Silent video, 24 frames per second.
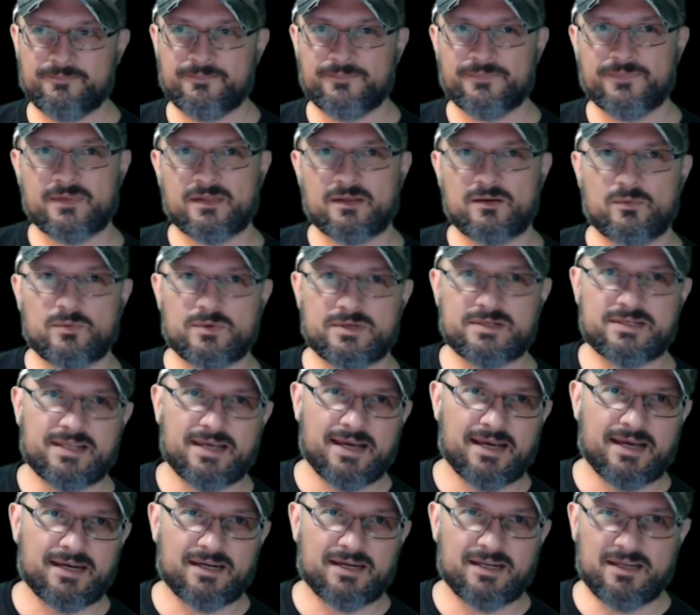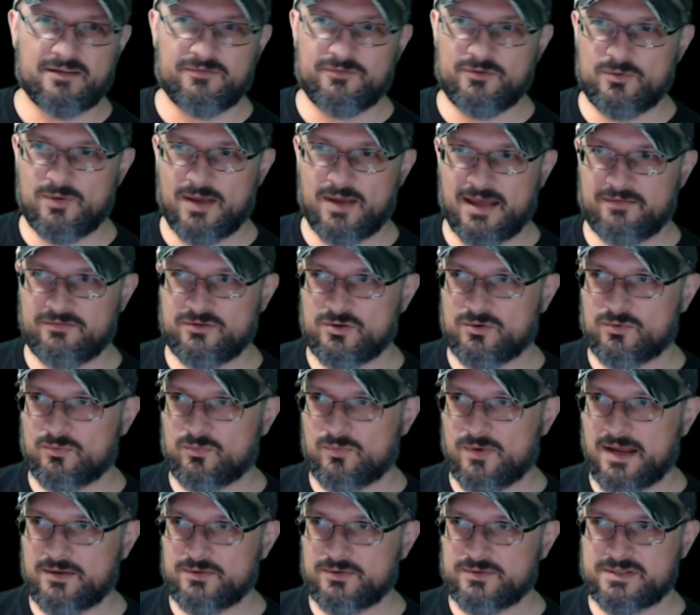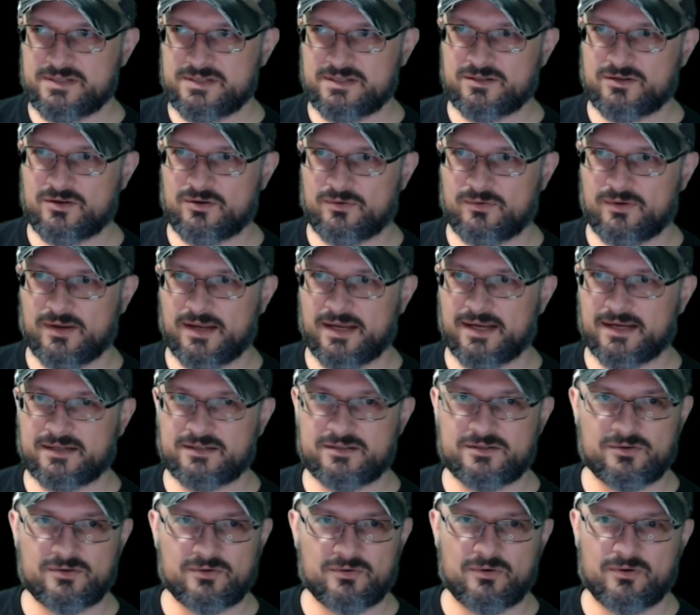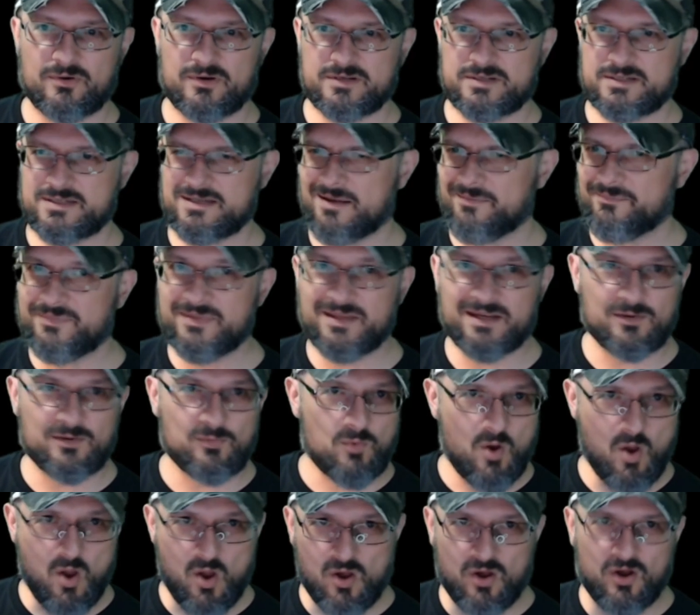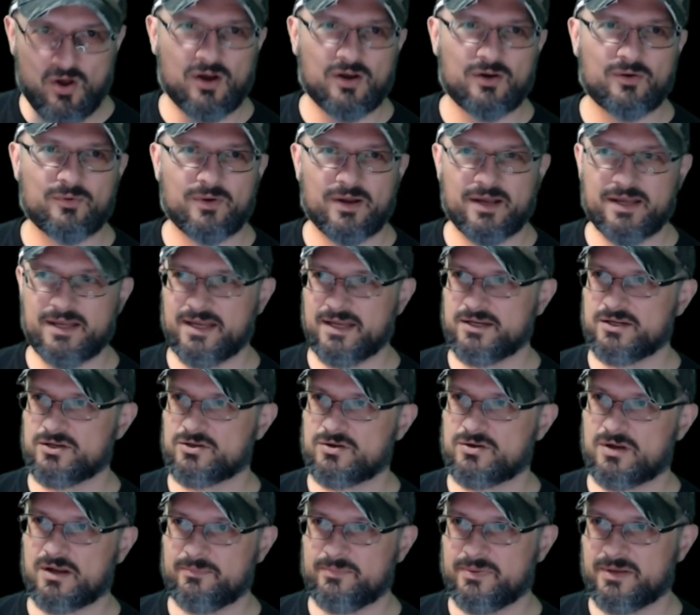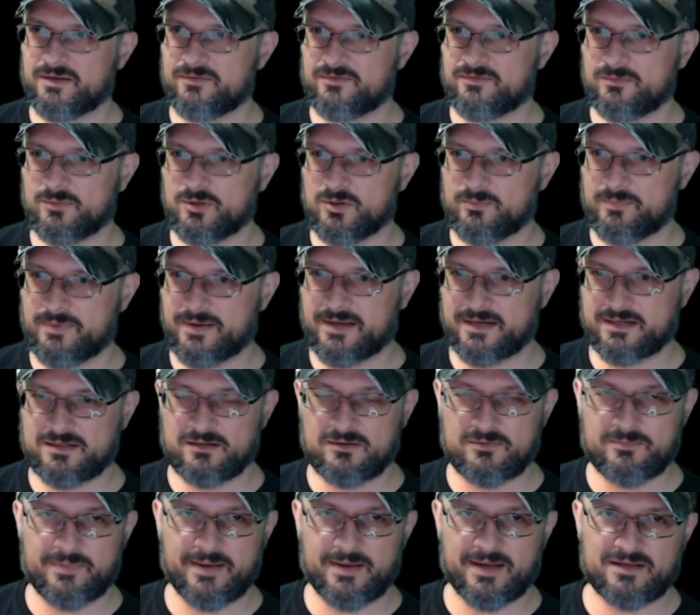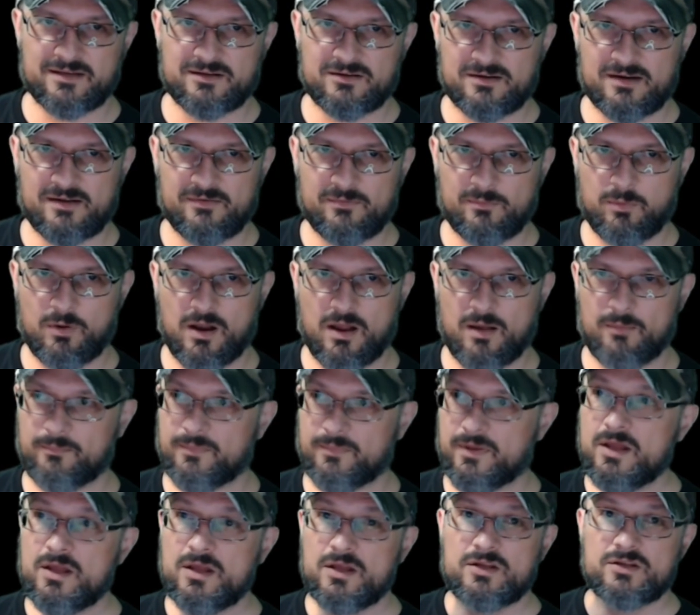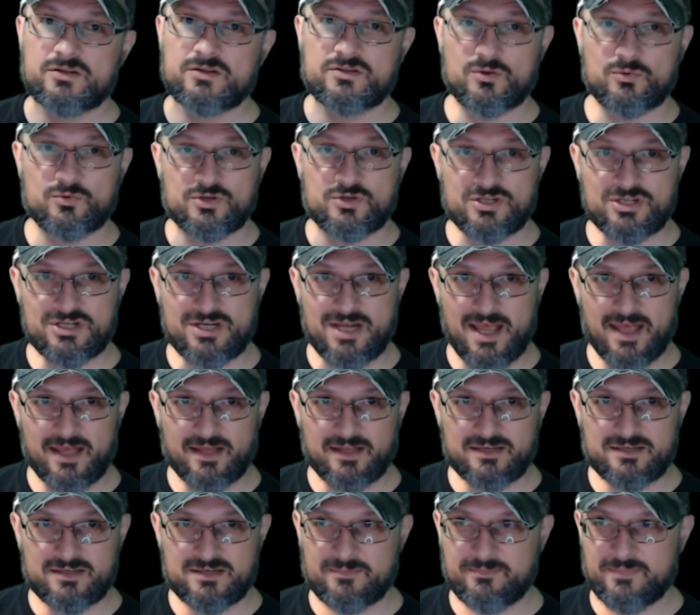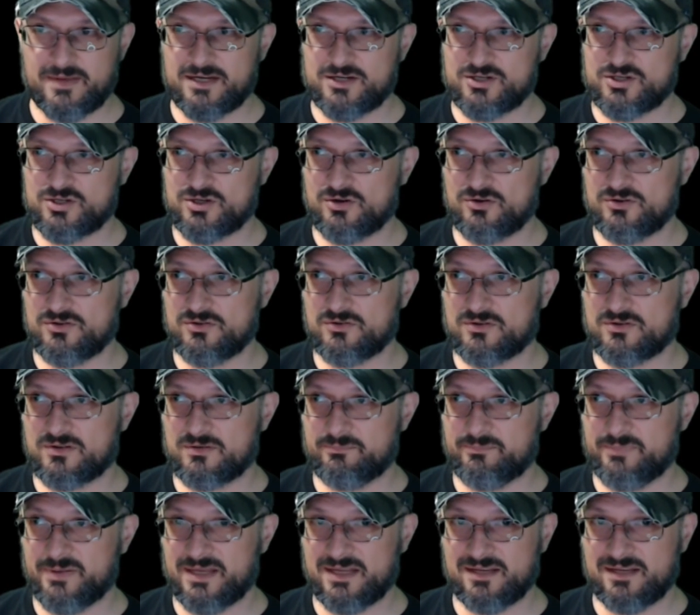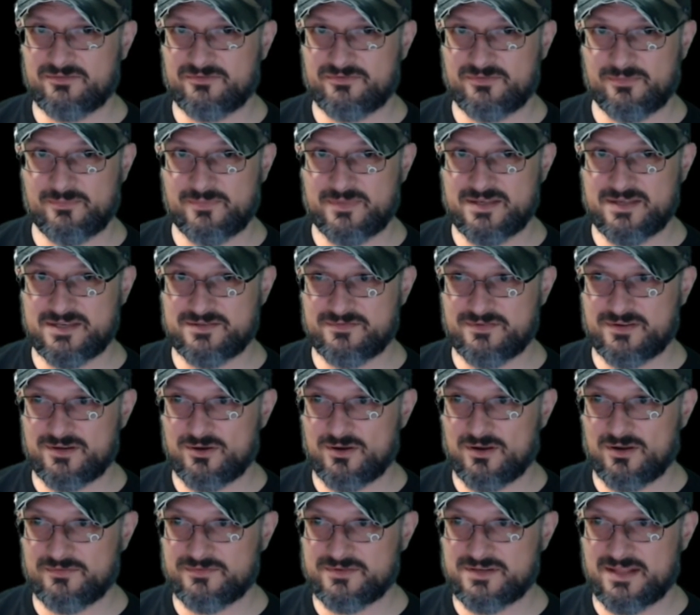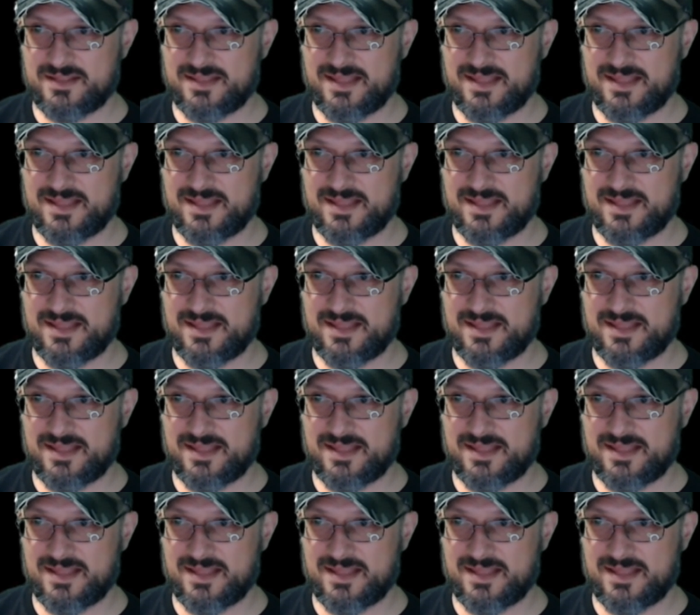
was that if you have your routes incorrect or something wrong, right, and you try and ping from loopback to loopback, you're going to have a problem. So check to make sure you can ping from this VRF to that